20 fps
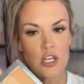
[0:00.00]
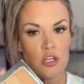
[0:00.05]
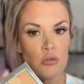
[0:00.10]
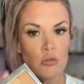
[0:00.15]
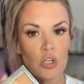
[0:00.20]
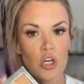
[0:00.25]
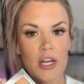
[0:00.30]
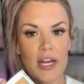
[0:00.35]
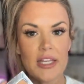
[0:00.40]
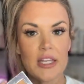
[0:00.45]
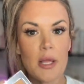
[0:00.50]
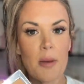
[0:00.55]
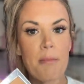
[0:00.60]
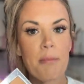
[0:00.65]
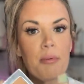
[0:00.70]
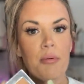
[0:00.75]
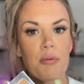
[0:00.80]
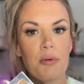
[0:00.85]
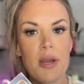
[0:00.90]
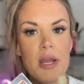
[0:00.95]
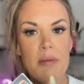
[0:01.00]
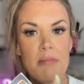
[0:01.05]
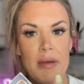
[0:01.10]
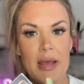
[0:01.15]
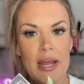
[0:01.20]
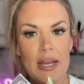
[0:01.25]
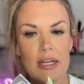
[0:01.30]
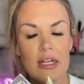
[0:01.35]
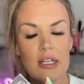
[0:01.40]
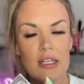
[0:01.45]
and you look at the
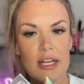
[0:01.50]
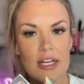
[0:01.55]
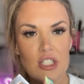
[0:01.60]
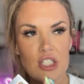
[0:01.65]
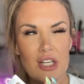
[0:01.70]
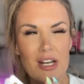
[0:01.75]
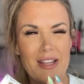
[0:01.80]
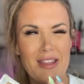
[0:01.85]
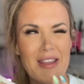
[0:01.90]
pre-made collection,